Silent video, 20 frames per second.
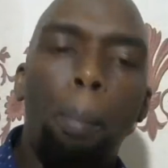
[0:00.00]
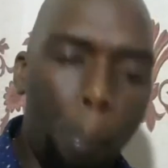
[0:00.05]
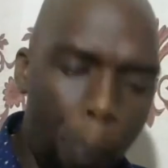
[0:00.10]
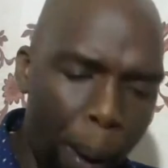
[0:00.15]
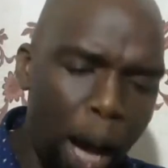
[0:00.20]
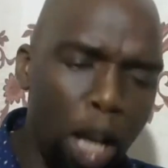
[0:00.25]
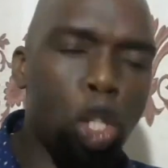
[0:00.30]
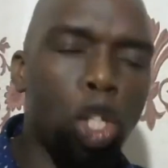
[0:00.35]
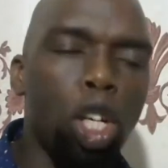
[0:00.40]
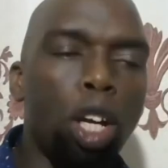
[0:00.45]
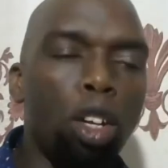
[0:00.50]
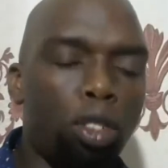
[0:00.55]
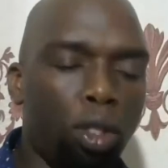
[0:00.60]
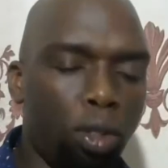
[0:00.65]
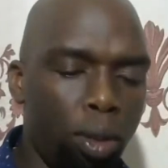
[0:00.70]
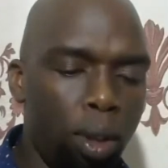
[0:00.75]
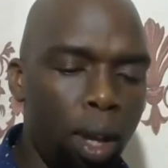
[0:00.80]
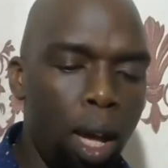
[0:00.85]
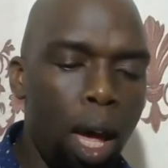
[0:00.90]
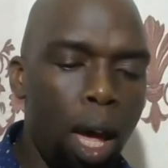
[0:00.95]

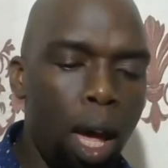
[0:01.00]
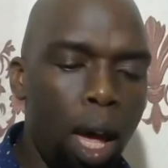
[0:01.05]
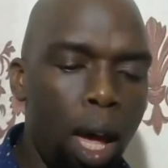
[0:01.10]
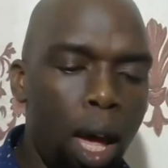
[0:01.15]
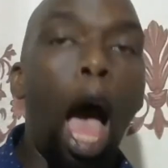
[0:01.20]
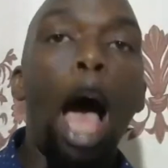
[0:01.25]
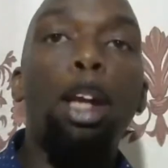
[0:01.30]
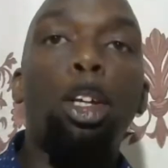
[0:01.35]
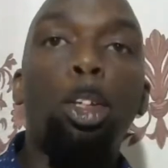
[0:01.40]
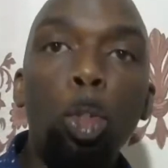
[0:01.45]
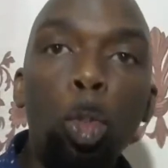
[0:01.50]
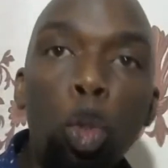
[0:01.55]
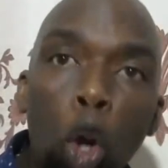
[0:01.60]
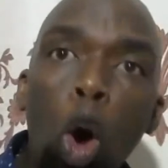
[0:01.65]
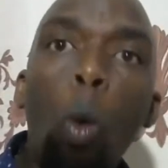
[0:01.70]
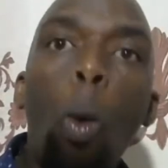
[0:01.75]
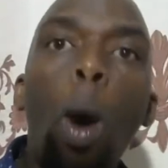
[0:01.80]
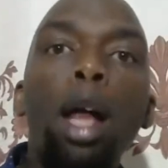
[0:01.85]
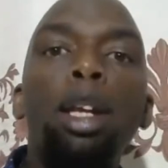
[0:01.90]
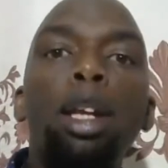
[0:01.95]
punches at
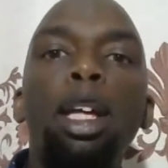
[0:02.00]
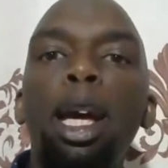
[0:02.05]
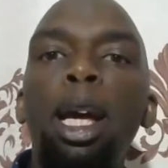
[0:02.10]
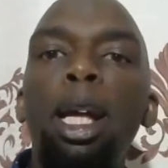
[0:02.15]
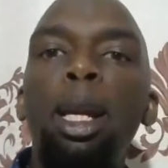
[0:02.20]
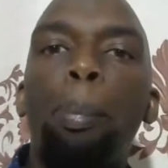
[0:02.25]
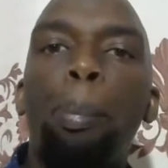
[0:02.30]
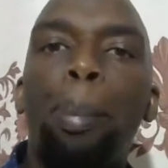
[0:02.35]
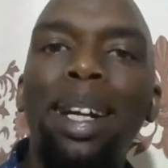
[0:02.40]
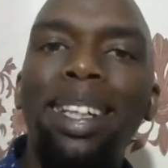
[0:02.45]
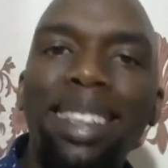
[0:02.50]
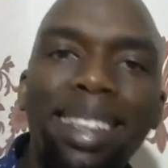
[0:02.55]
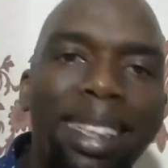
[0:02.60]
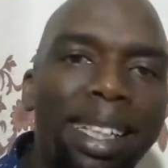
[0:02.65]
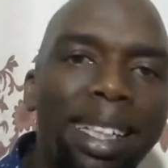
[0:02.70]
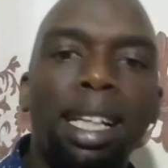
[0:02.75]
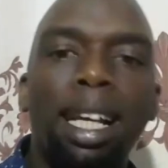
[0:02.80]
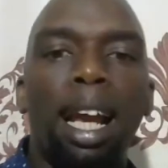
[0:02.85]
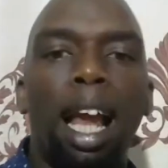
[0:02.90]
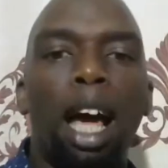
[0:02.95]
no one in
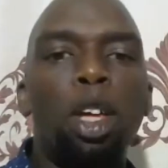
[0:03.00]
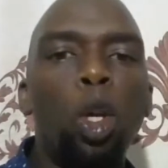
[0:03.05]
particular.